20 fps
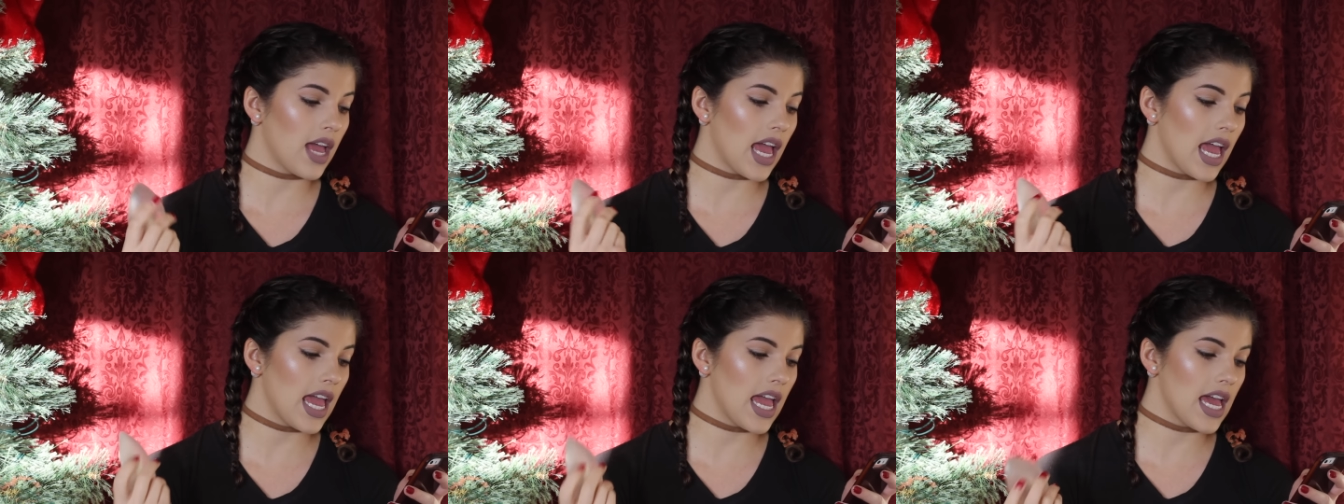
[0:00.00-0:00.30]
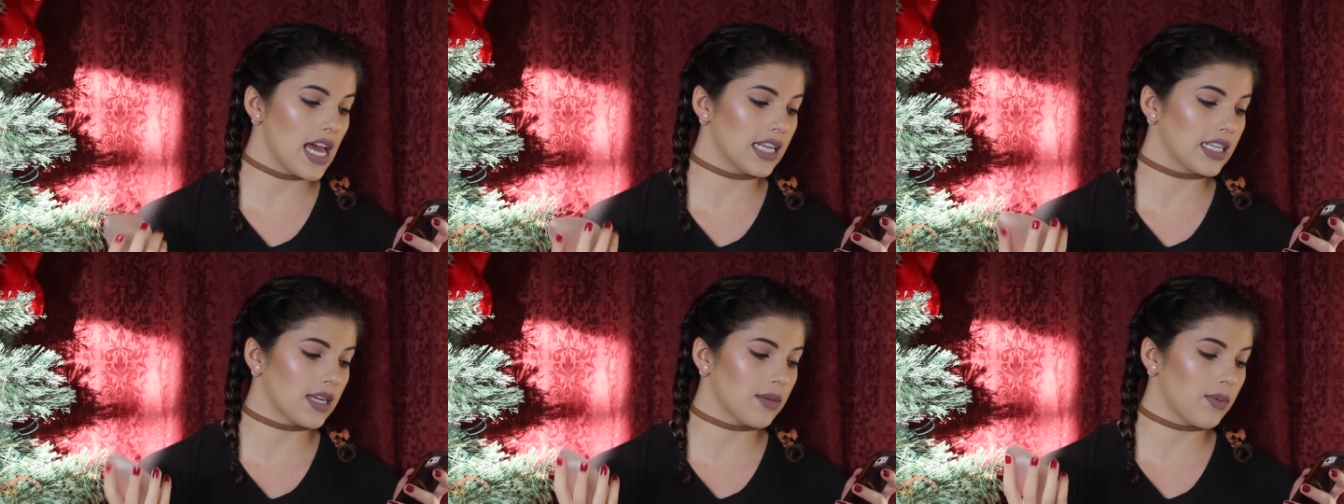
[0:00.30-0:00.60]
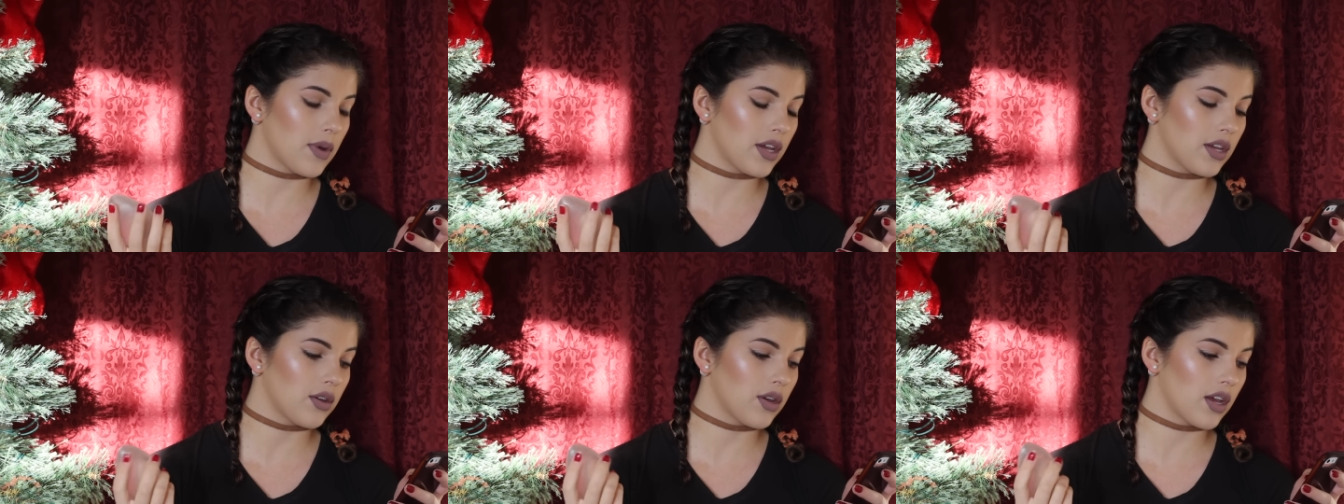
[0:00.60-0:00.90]
And I
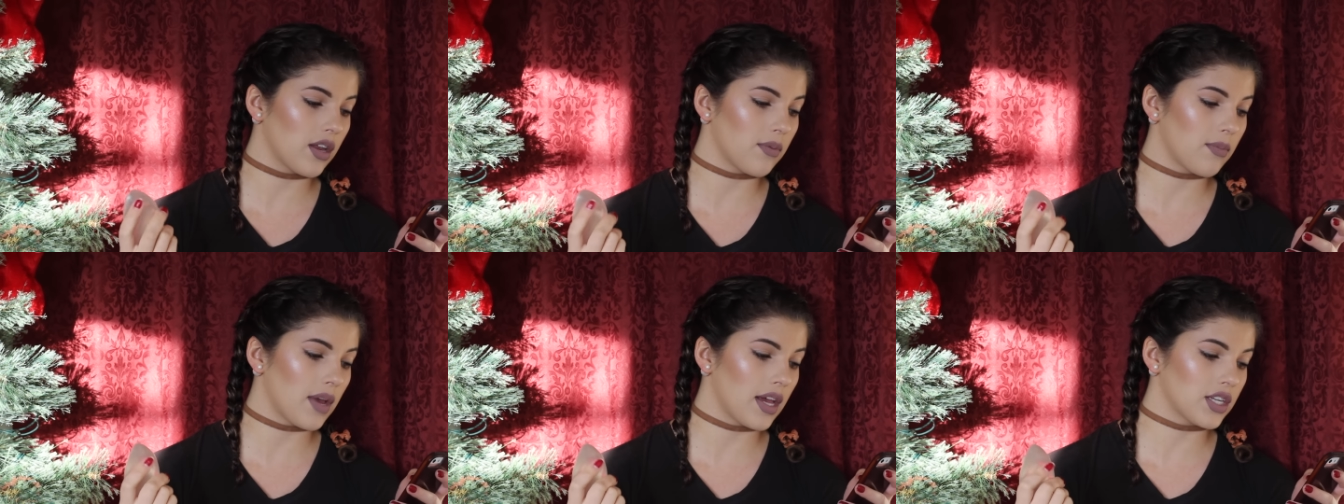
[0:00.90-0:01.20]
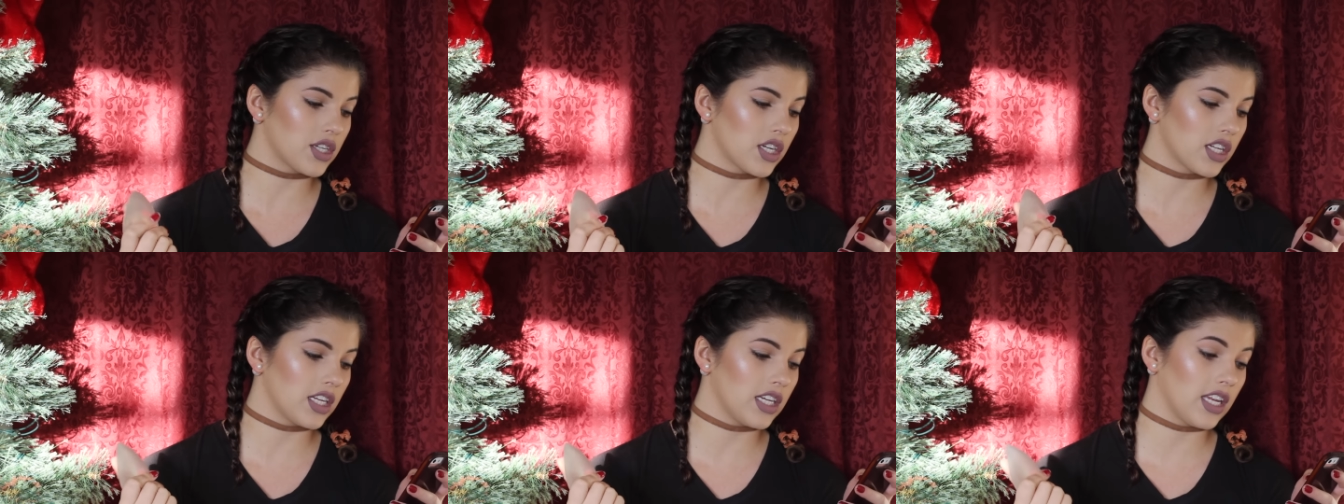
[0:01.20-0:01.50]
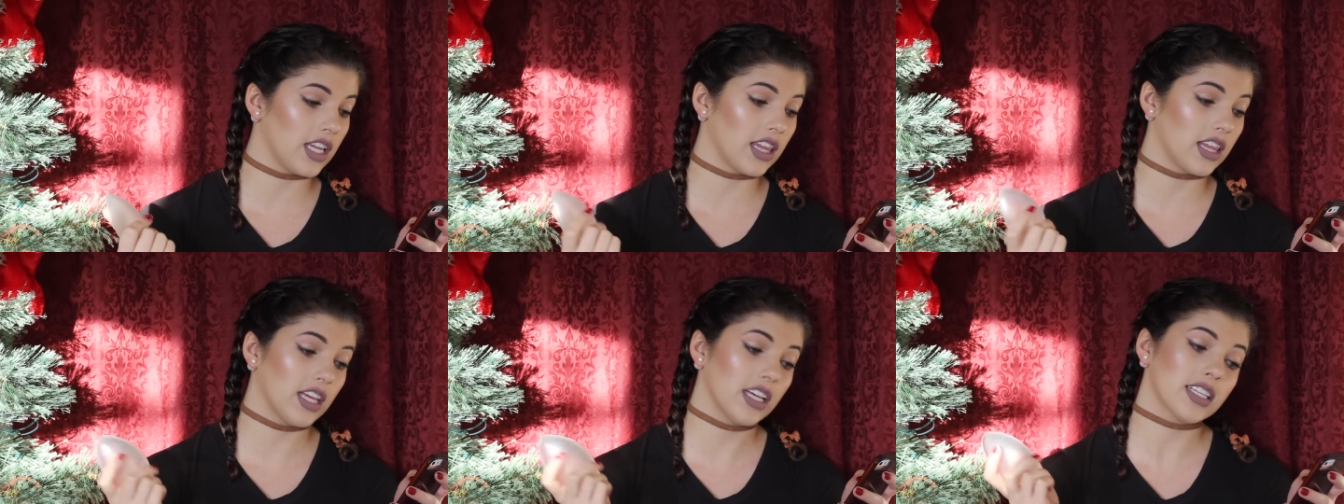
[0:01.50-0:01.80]
bet you can imagine
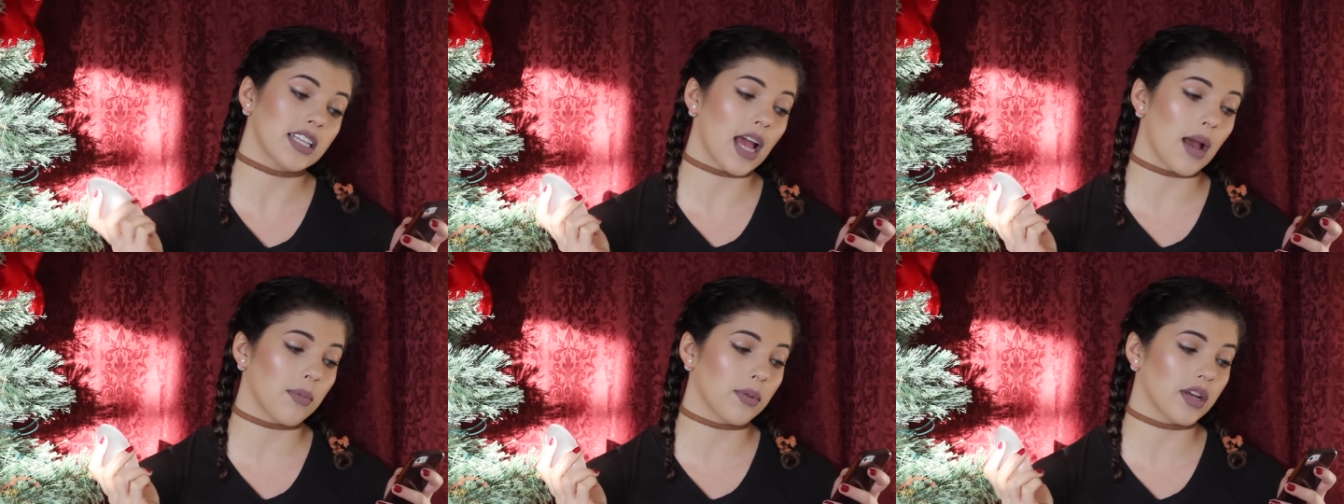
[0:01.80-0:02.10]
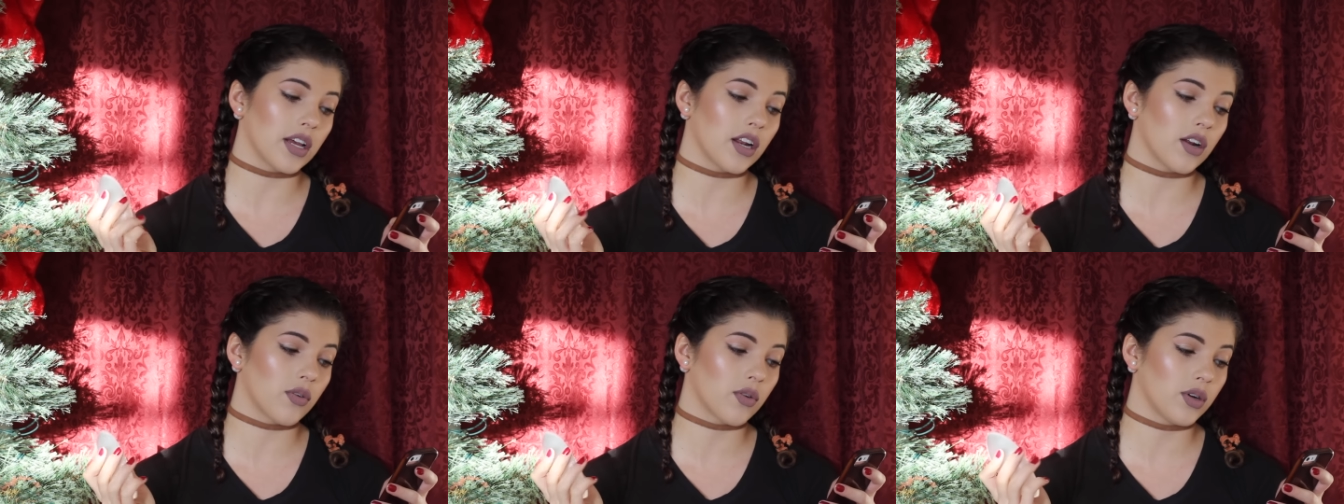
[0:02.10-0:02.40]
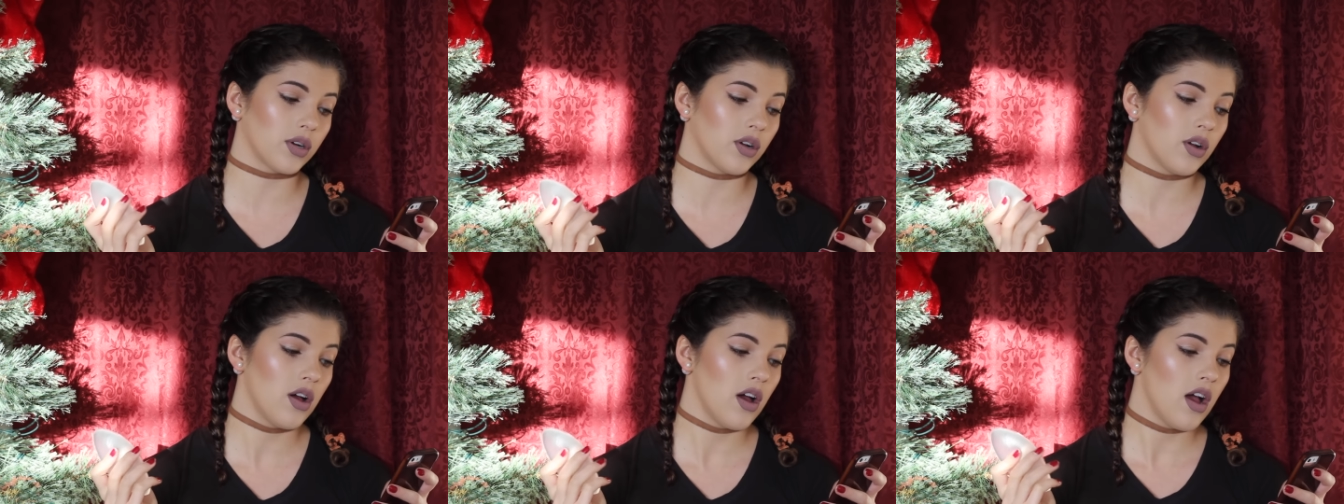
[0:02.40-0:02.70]
cleaning this applicator
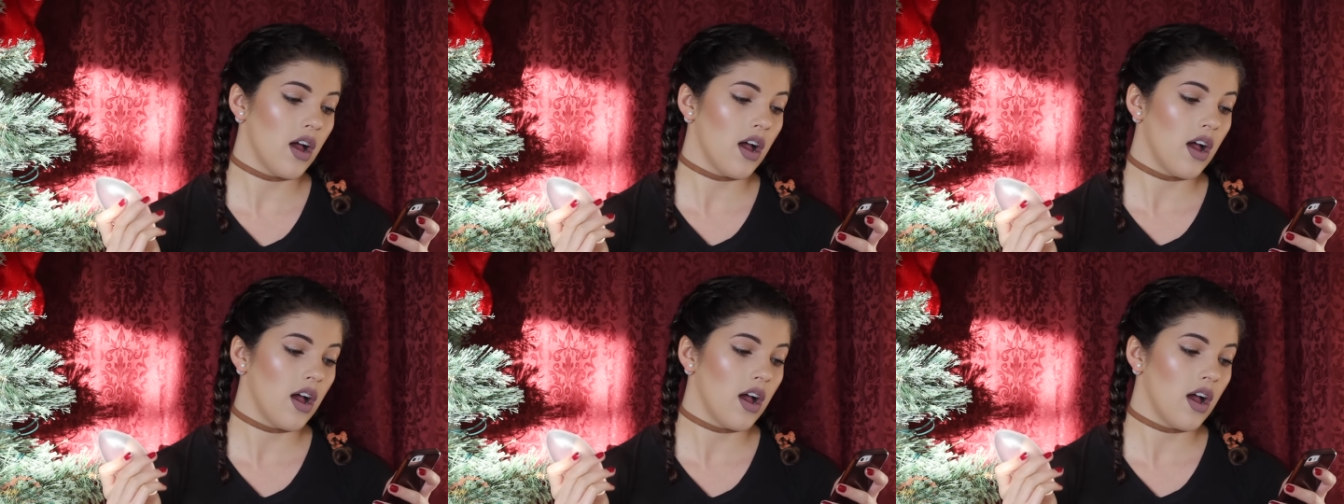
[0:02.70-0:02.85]
will